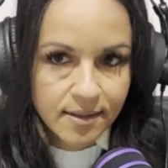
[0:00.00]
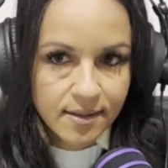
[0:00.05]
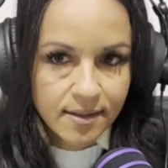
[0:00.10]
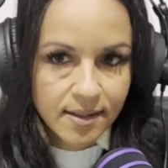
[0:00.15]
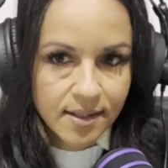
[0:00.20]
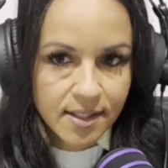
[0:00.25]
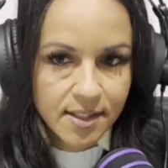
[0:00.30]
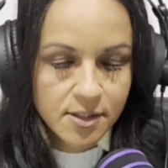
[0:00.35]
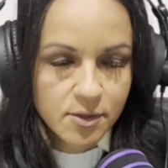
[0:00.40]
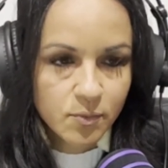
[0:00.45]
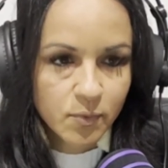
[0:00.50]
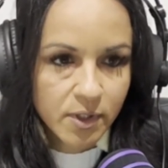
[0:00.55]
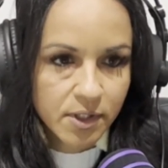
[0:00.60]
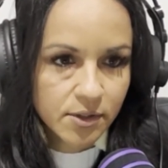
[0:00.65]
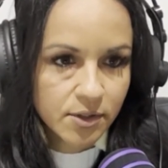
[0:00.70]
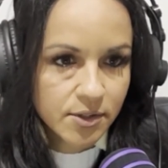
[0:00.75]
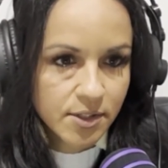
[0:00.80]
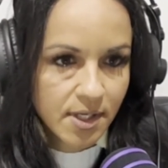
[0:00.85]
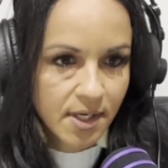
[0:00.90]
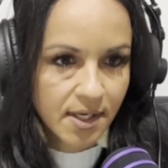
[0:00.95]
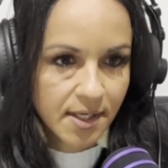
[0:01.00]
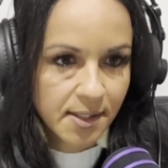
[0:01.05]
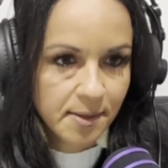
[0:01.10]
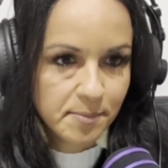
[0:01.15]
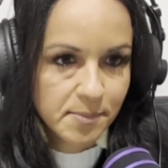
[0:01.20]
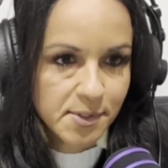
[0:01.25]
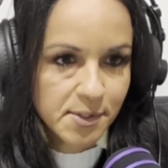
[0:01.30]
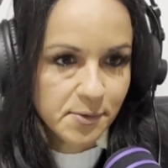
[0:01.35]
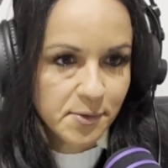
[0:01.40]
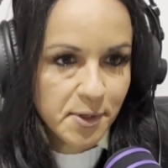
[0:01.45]
it's winter
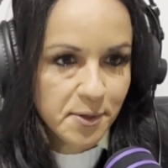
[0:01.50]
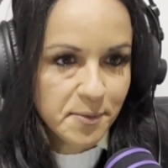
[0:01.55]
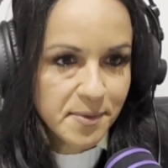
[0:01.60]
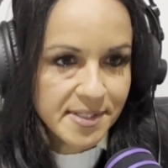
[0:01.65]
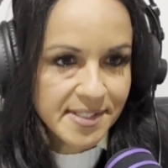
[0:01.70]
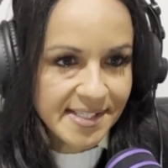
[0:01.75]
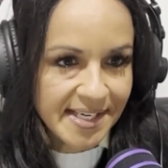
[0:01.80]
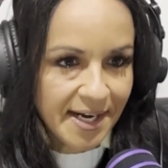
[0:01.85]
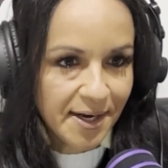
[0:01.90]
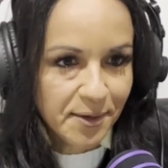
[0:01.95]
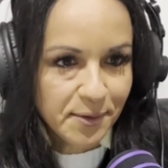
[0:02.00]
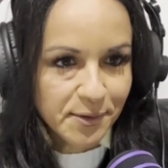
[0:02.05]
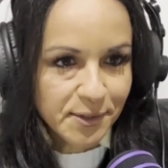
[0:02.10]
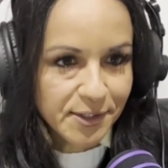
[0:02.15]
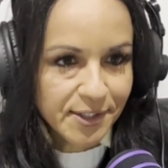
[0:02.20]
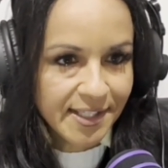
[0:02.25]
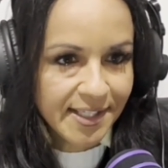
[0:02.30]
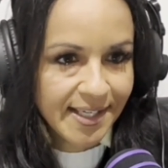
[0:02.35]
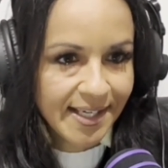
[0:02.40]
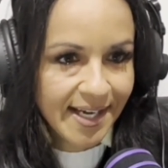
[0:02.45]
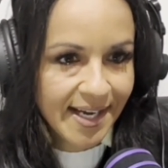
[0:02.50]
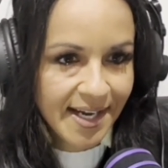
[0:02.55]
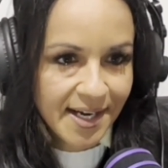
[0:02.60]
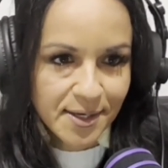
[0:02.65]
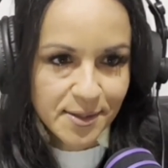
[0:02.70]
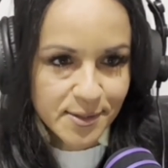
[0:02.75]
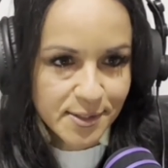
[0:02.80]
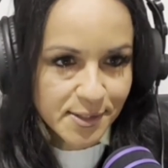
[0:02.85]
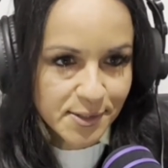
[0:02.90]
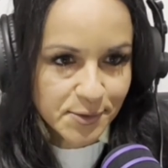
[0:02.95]
time, so no one's out looking at
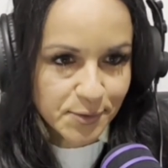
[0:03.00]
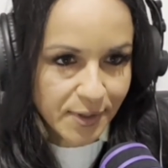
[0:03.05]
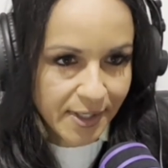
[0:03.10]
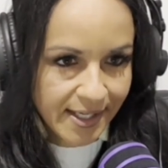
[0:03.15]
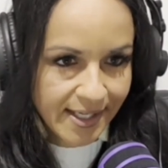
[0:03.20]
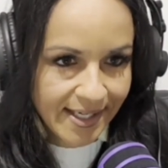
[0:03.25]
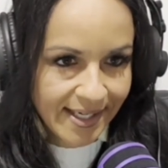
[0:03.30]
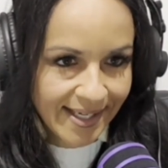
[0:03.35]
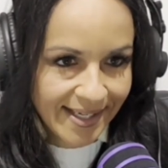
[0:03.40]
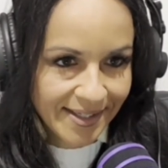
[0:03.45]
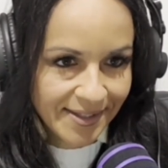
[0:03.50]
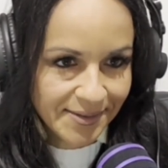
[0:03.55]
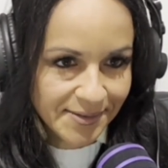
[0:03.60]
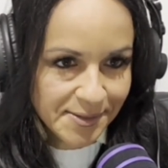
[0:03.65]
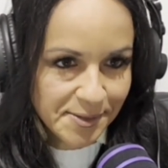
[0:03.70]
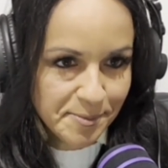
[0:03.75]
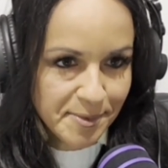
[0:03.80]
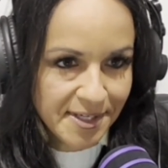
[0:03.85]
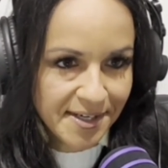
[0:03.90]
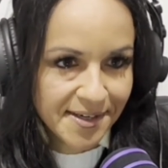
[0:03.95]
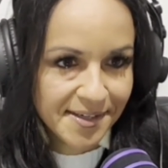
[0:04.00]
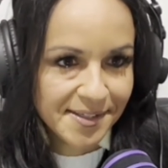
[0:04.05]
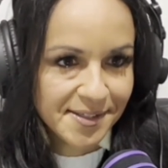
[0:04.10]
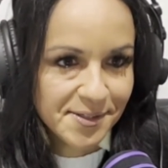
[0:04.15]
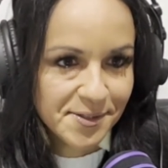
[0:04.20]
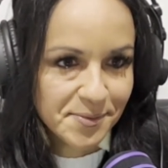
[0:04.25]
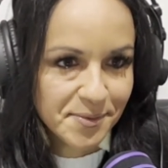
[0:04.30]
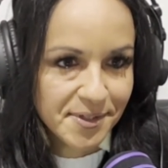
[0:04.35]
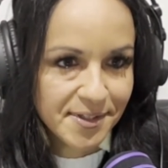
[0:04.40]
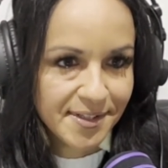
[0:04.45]
houses right now, to be
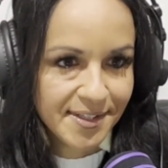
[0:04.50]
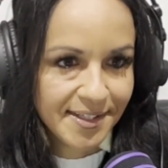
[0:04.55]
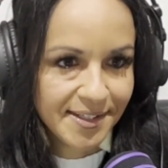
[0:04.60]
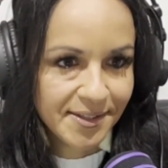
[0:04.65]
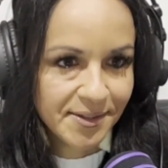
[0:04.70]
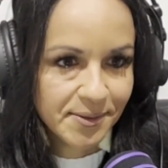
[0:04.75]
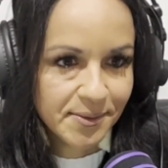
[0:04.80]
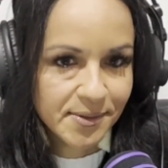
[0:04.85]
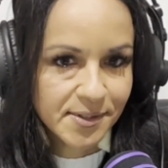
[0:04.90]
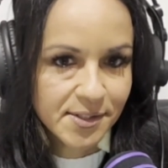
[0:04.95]
honest with you.